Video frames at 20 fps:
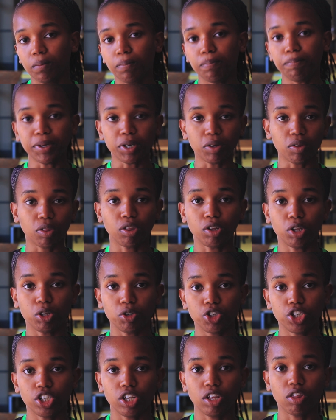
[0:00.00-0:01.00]
build
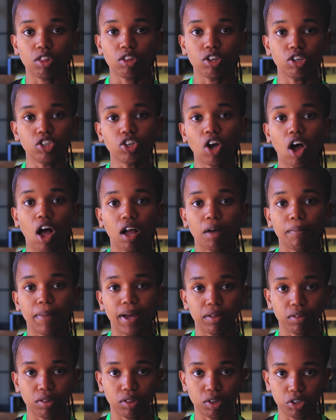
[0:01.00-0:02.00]
solutions, to talk
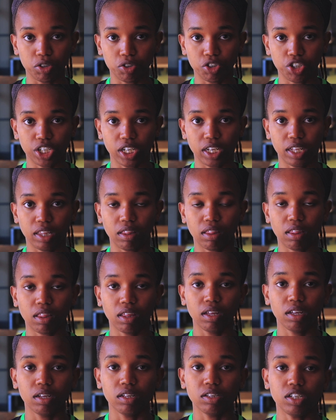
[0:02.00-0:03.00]
about solutions,
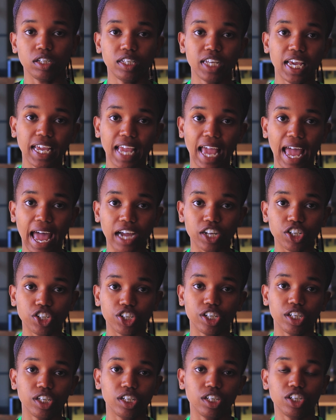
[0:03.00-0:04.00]
to take
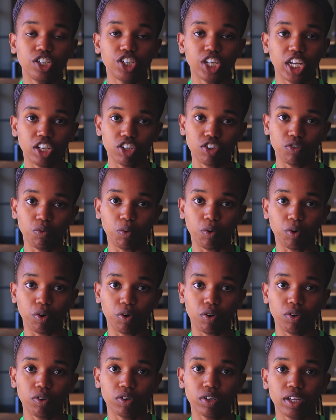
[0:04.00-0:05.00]
action, to change the
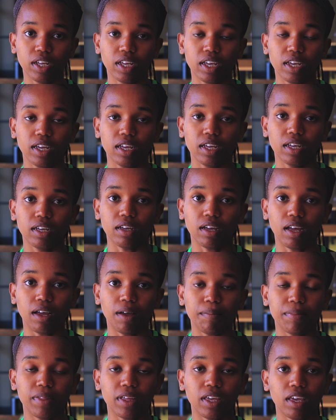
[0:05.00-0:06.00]
world.
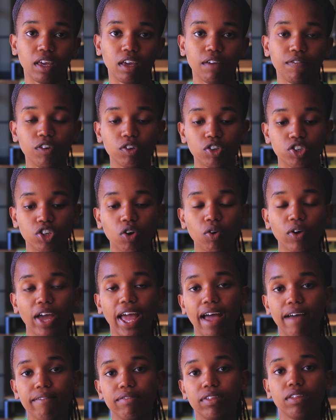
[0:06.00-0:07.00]
Um, if you don't
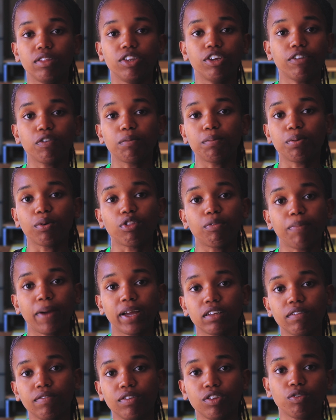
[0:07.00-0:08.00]
have these different
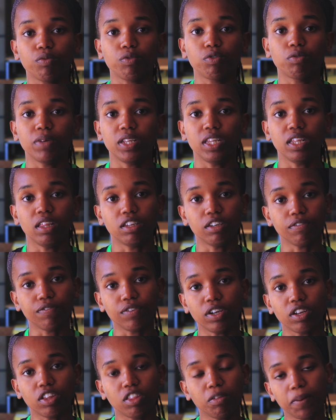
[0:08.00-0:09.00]
perspectives in the room and these
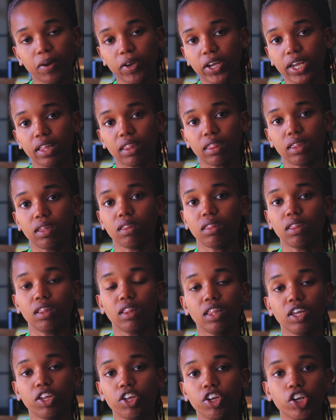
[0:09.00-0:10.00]
different experiences,
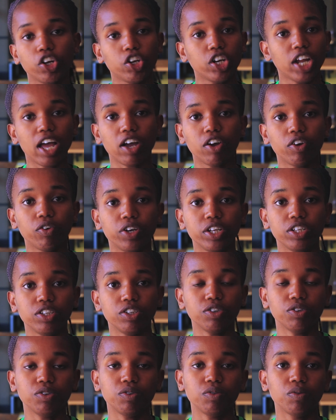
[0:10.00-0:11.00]
then you're not going
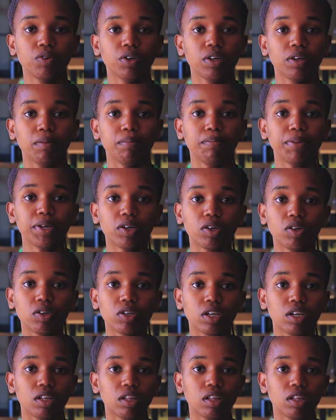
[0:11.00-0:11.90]
to build